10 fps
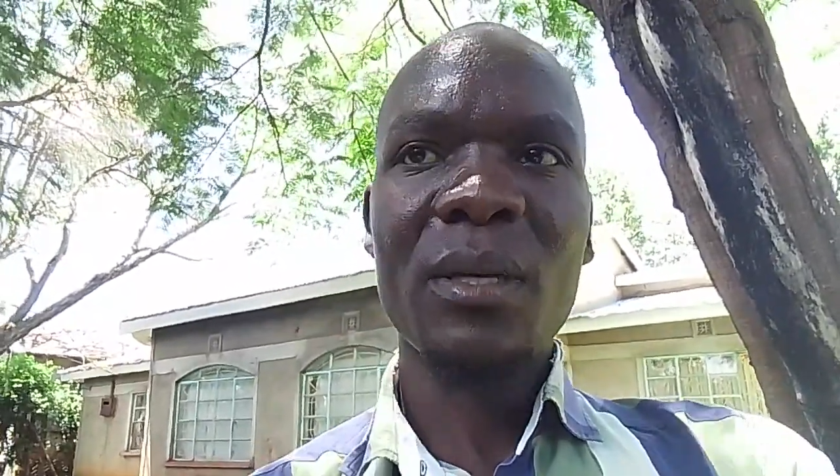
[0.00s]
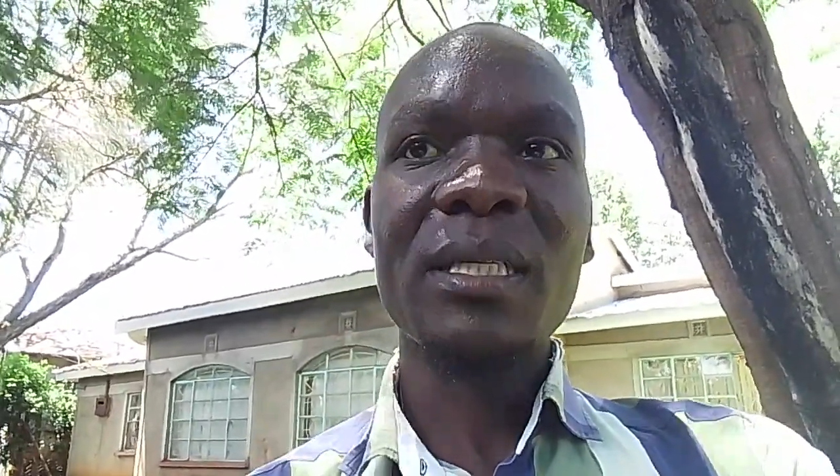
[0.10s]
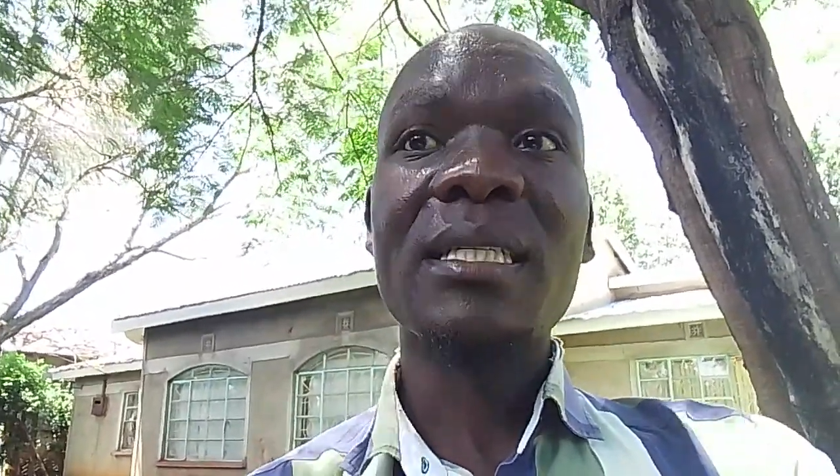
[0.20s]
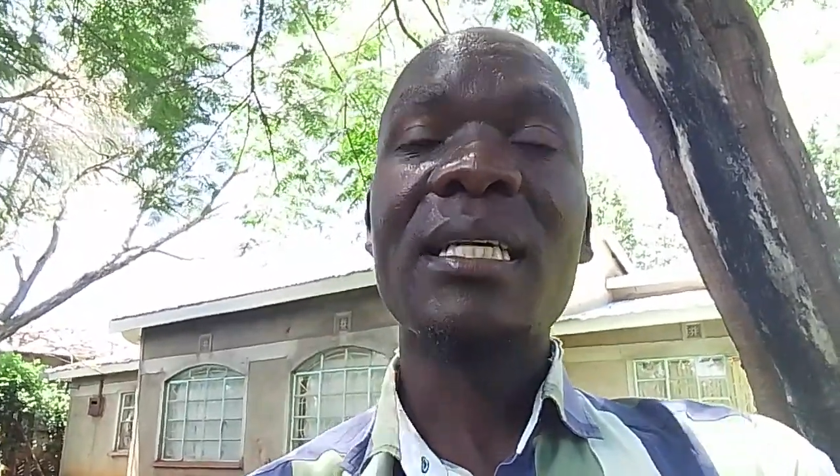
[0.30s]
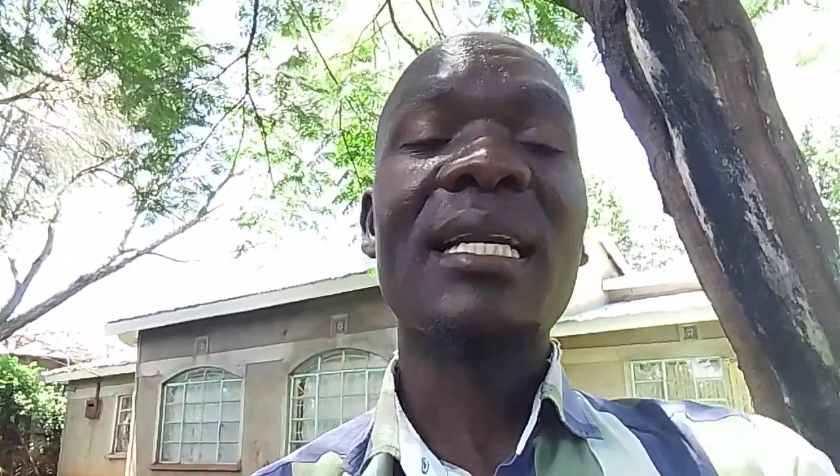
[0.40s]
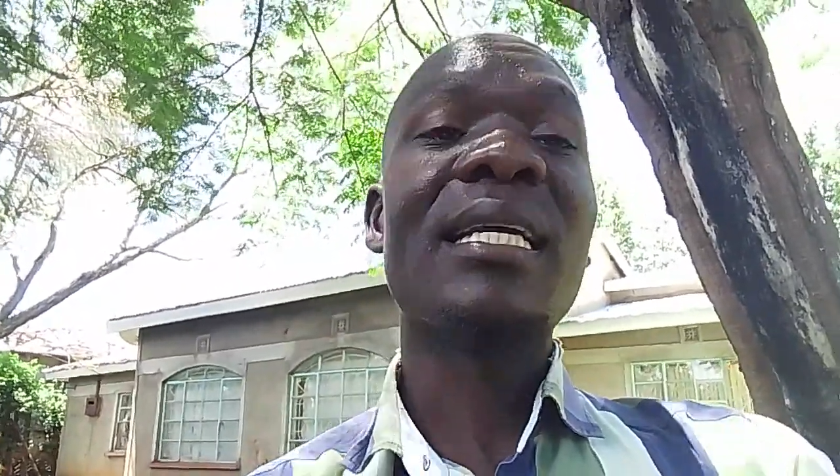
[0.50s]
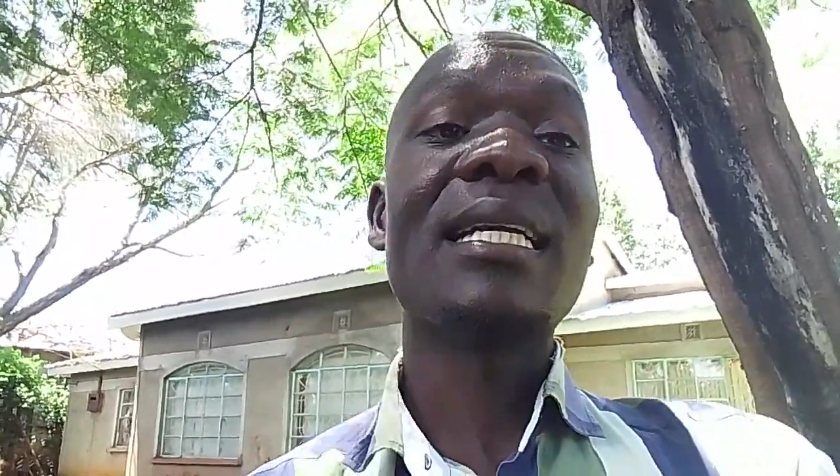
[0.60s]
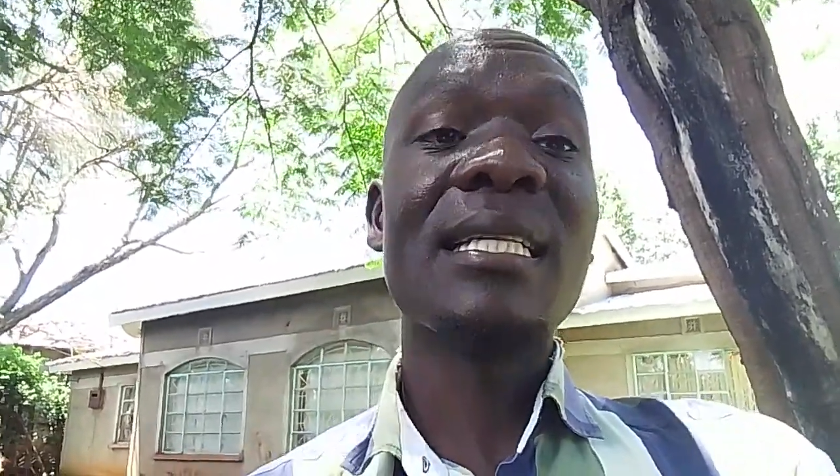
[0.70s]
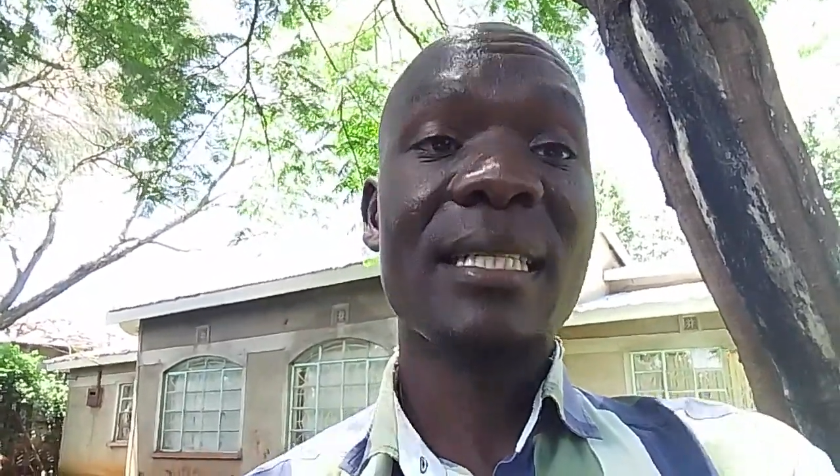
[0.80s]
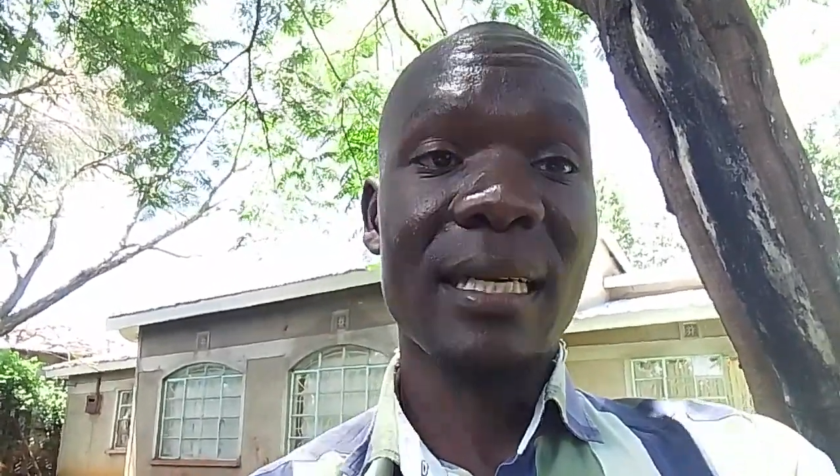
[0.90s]
but it's an
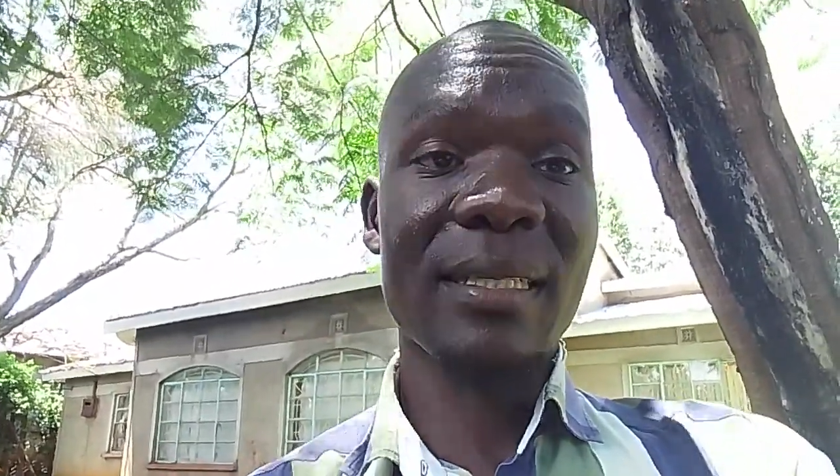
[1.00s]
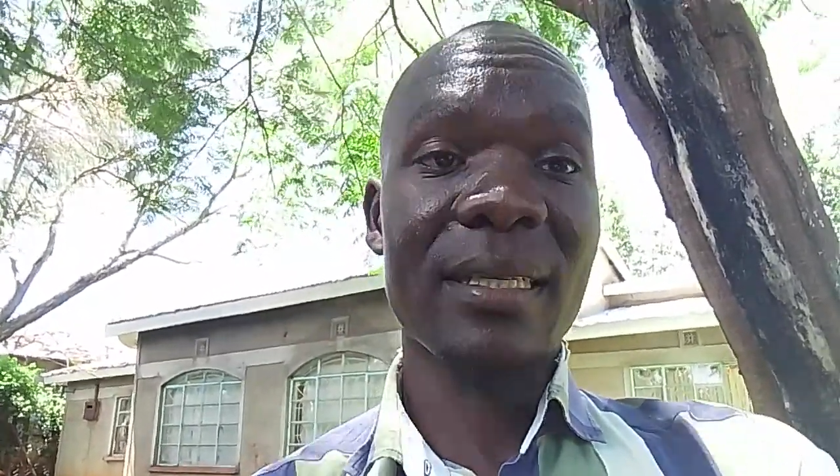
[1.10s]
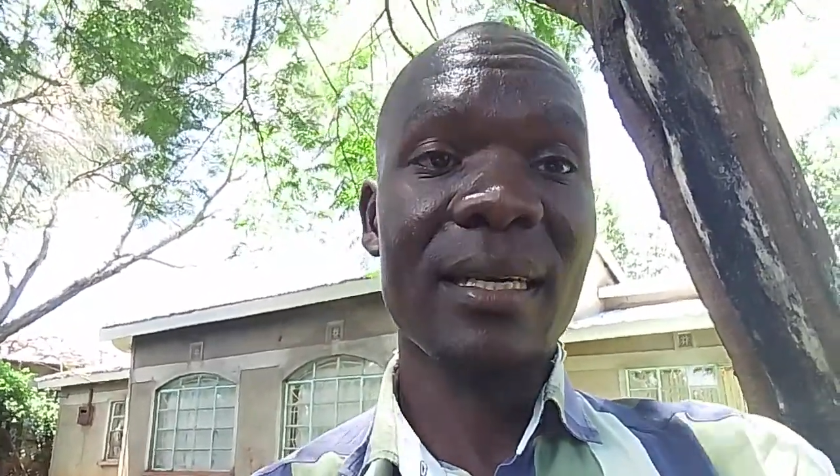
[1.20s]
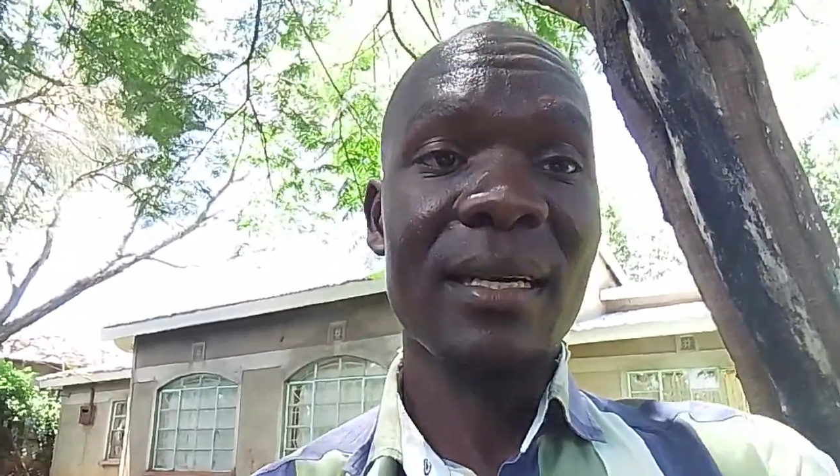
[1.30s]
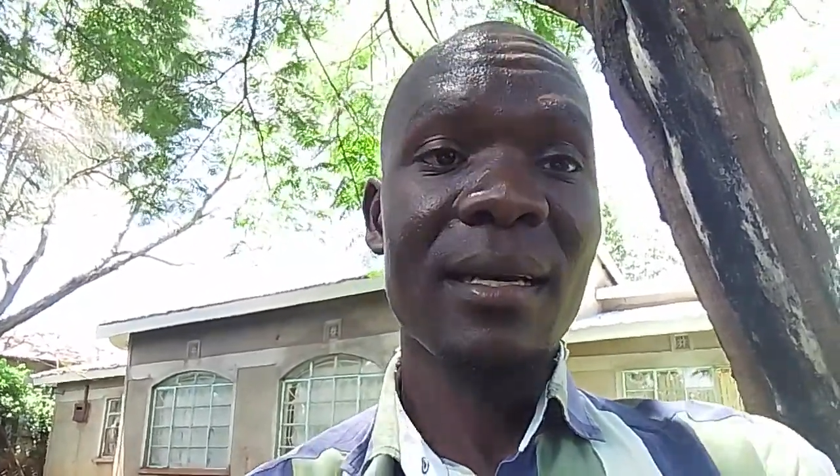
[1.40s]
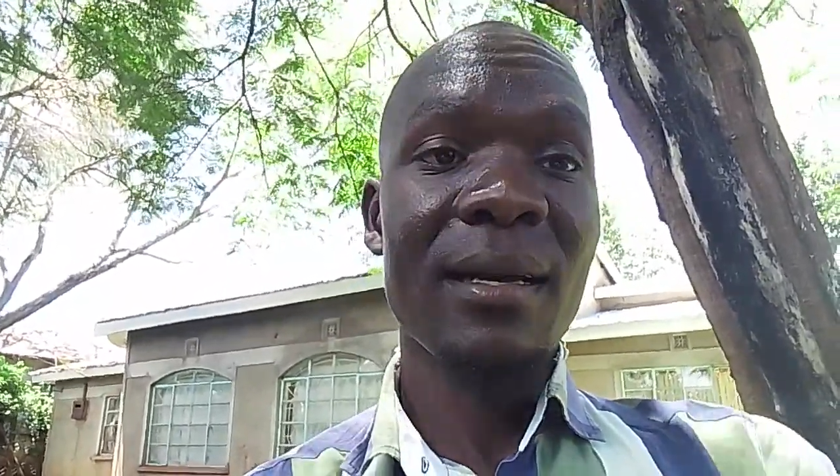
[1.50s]
insect.